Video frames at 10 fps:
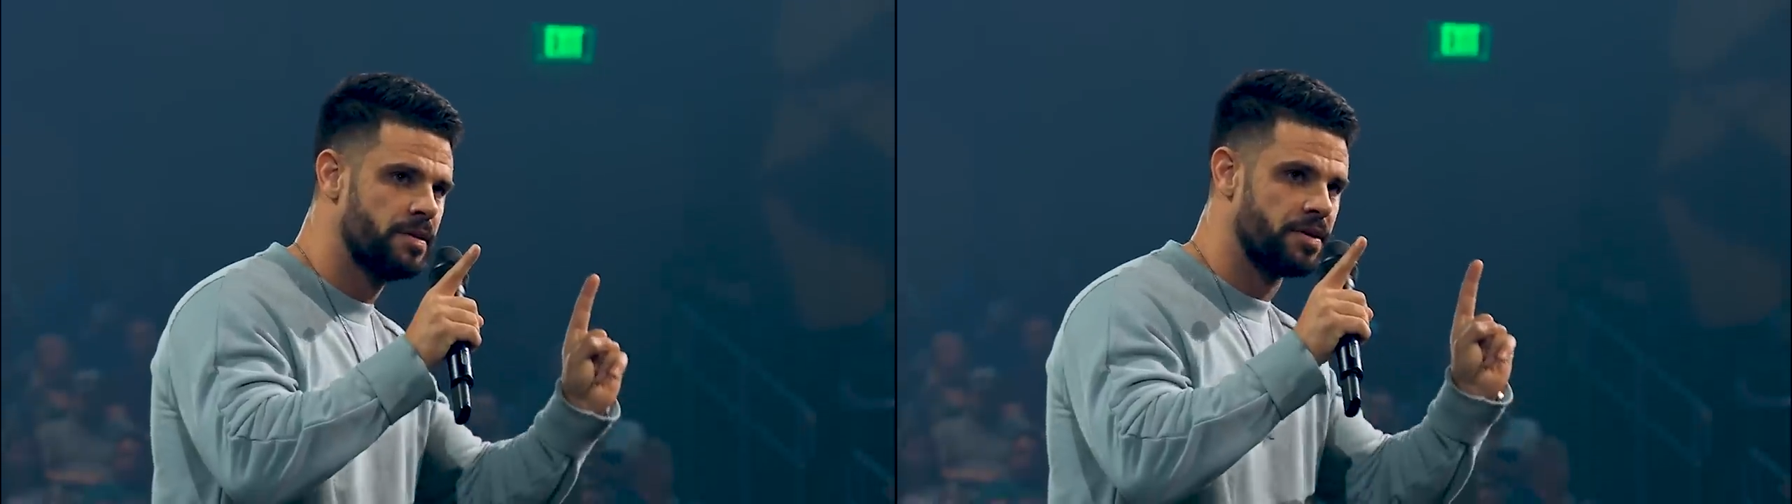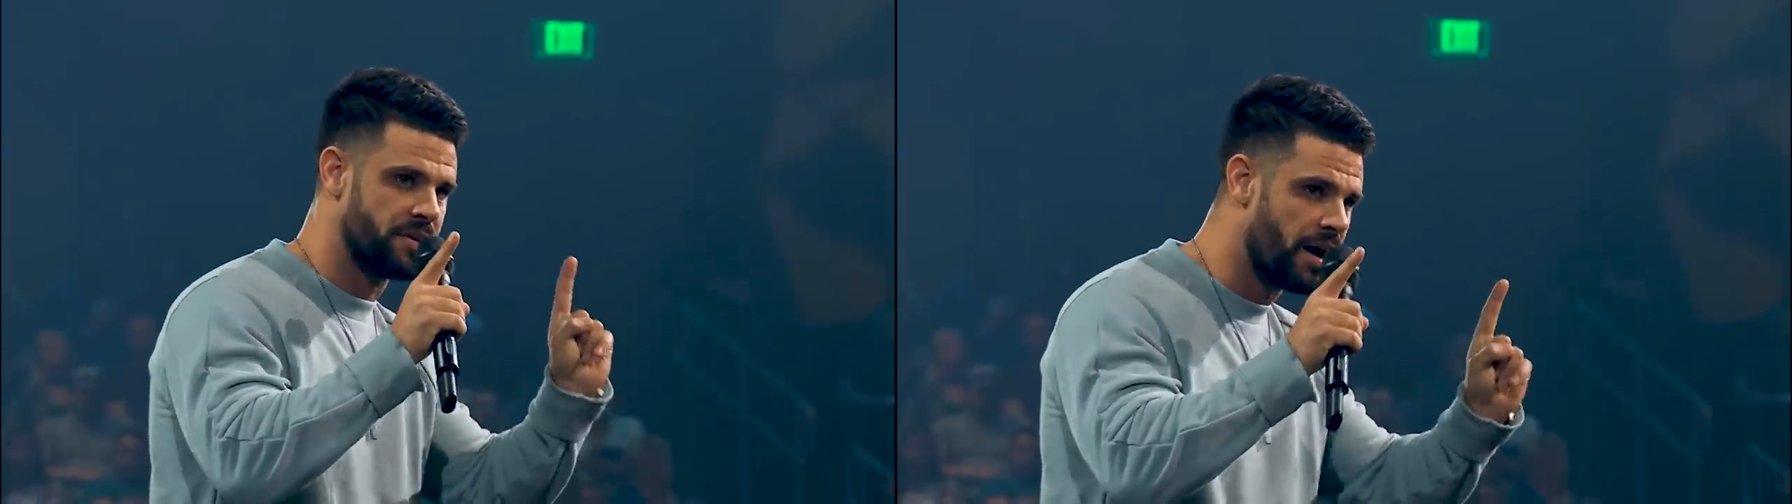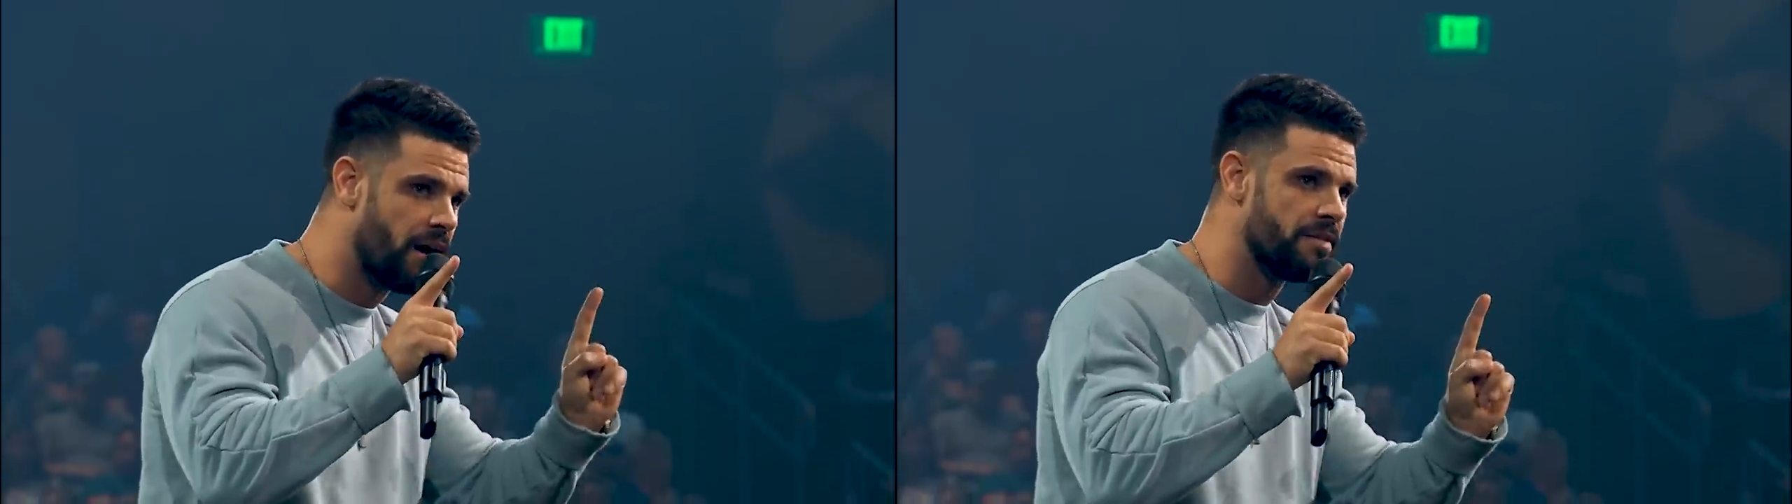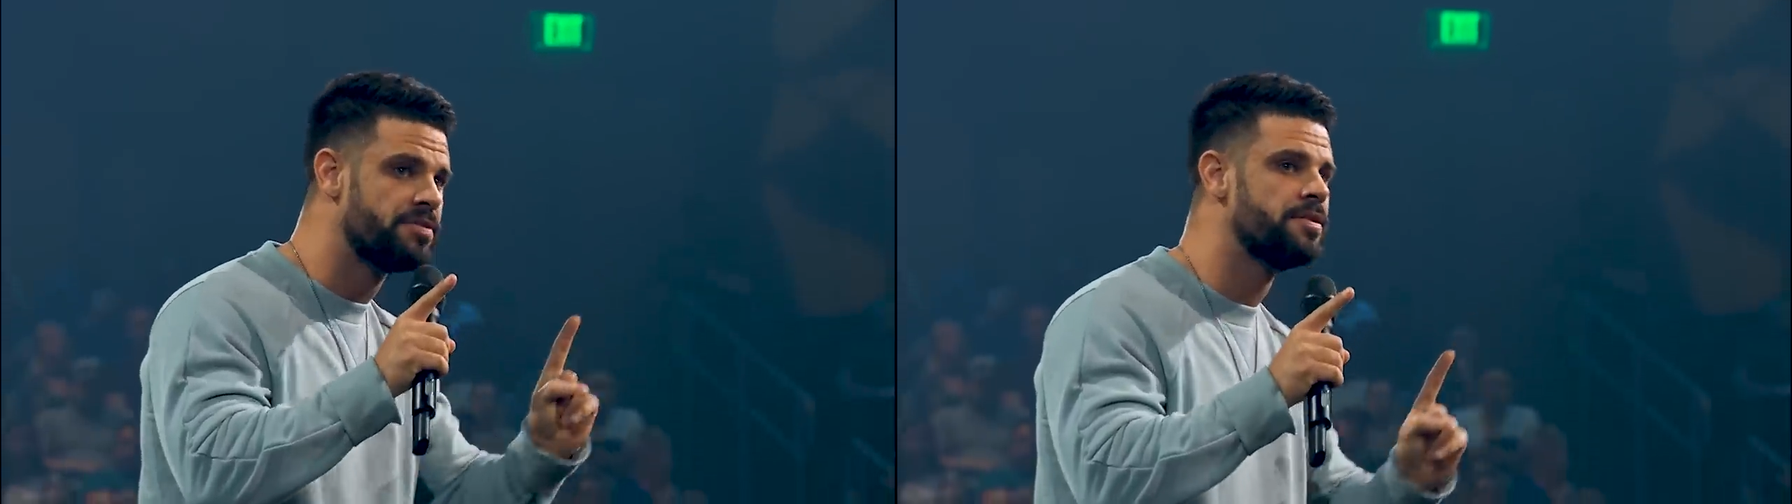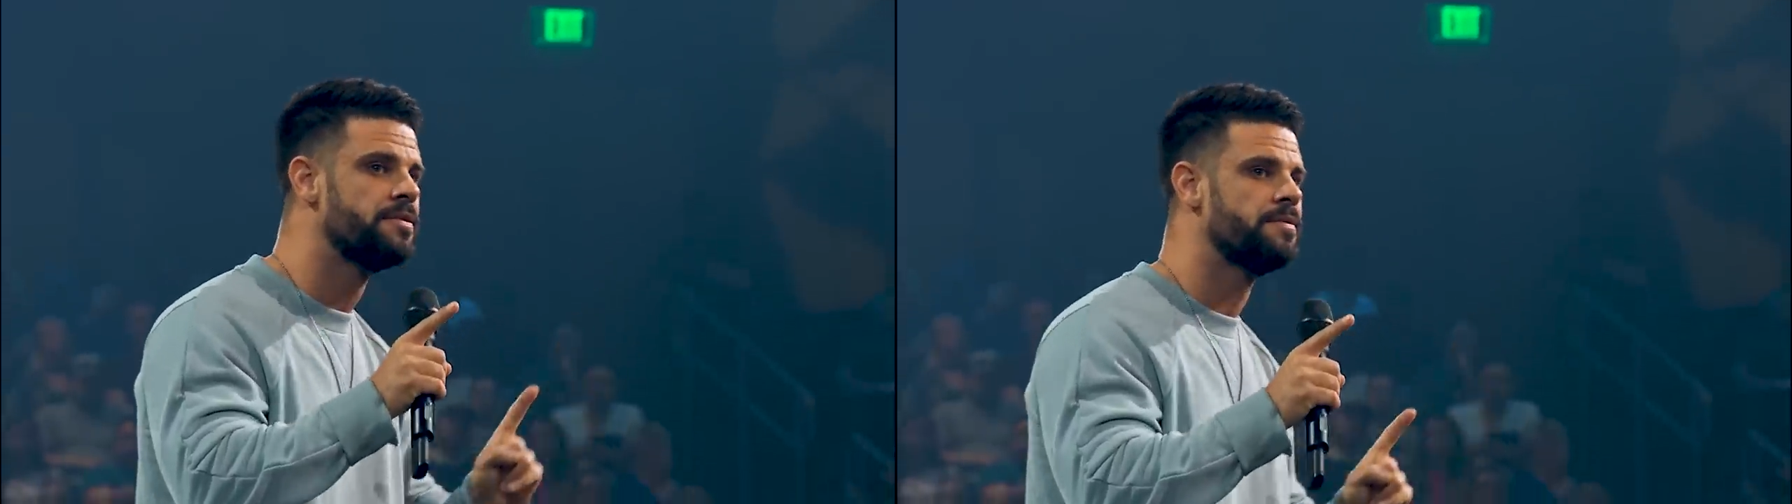the
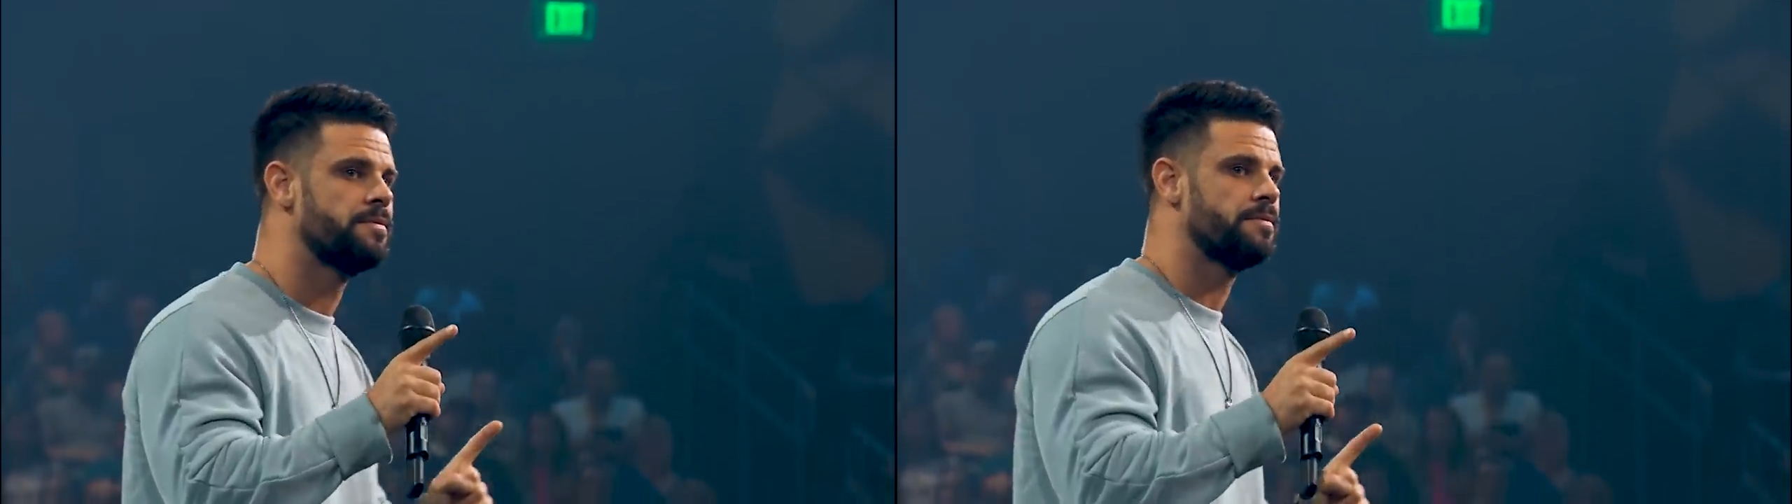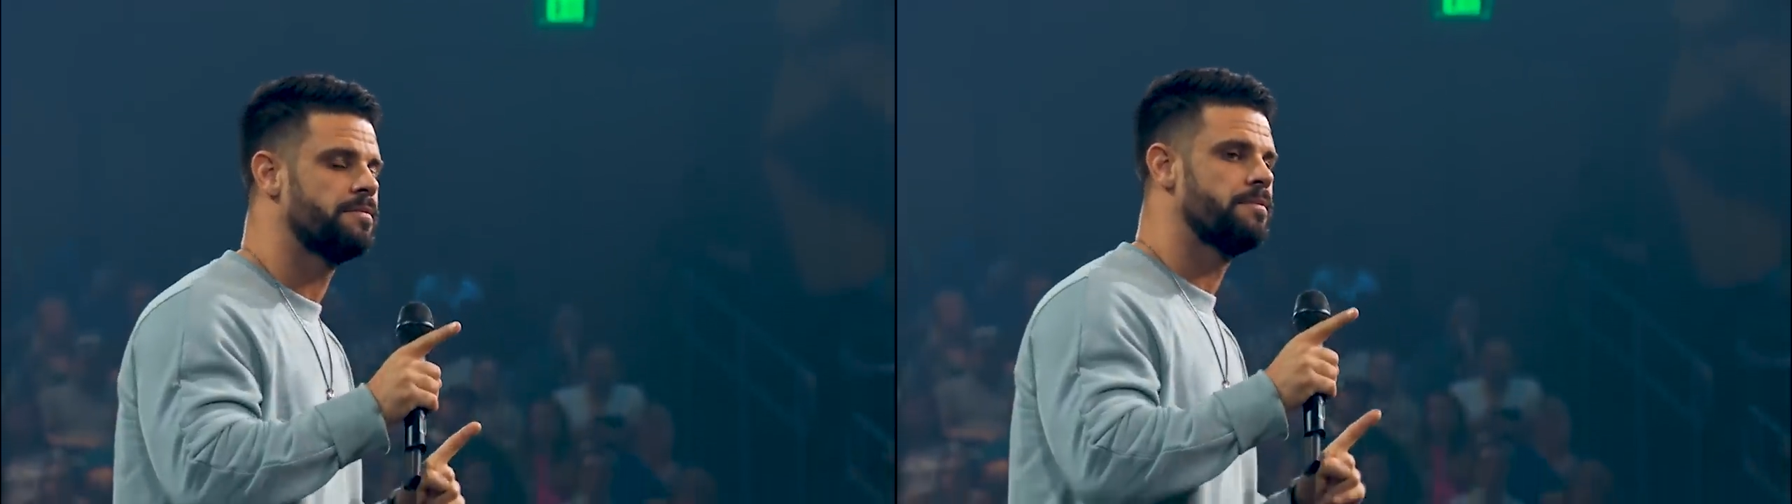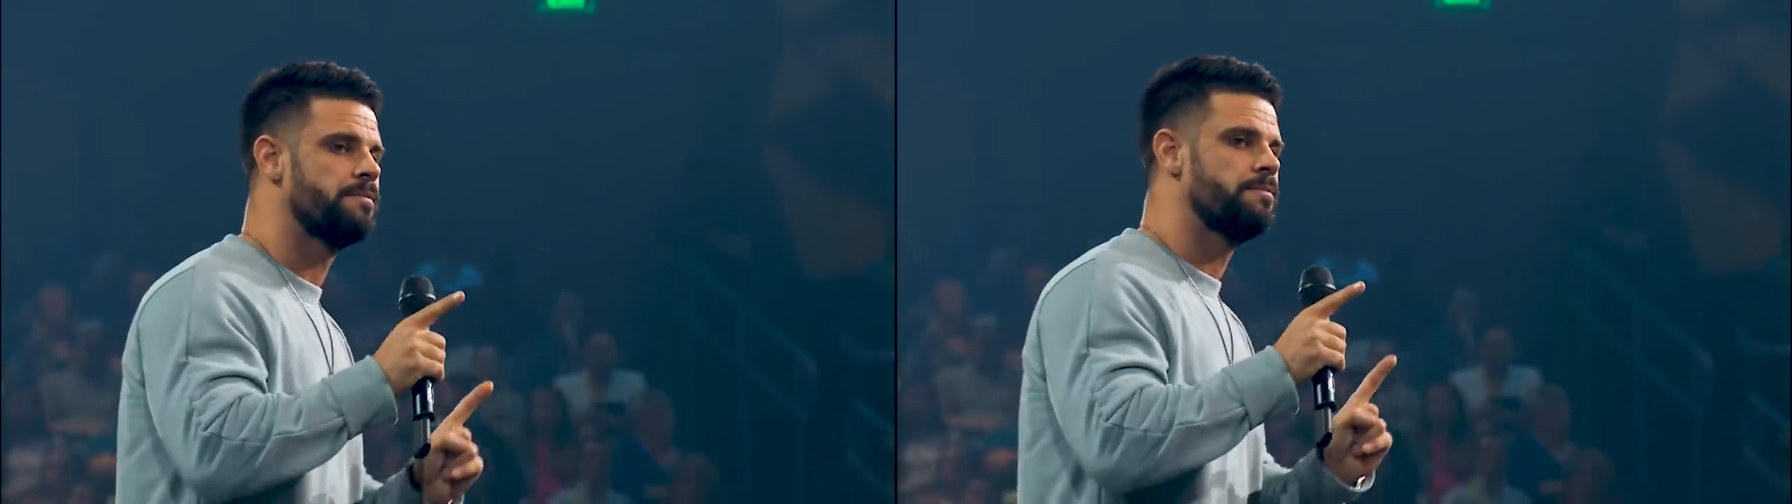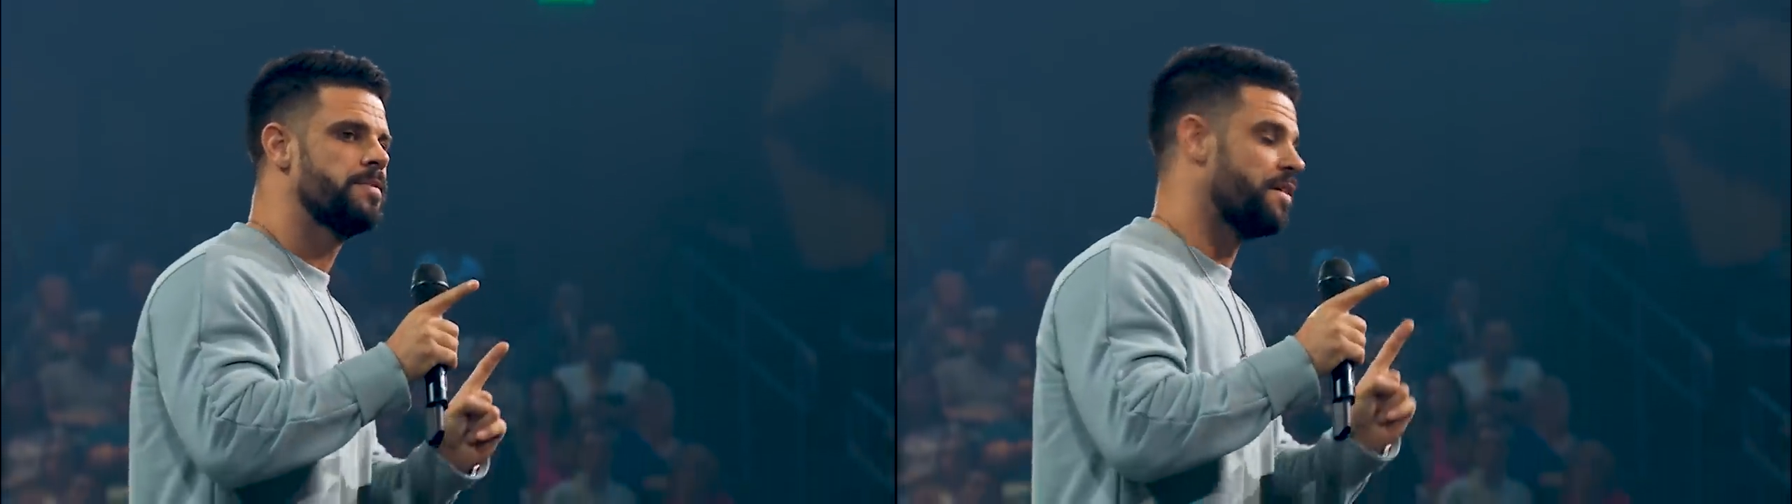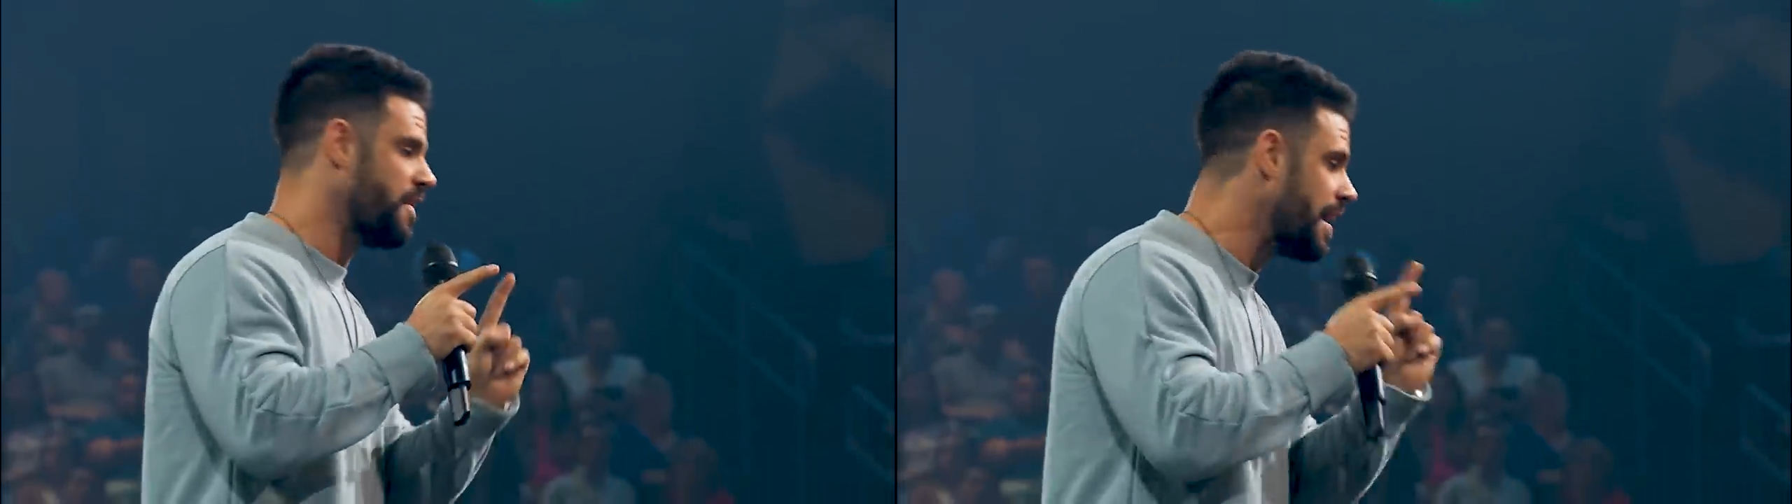dove, the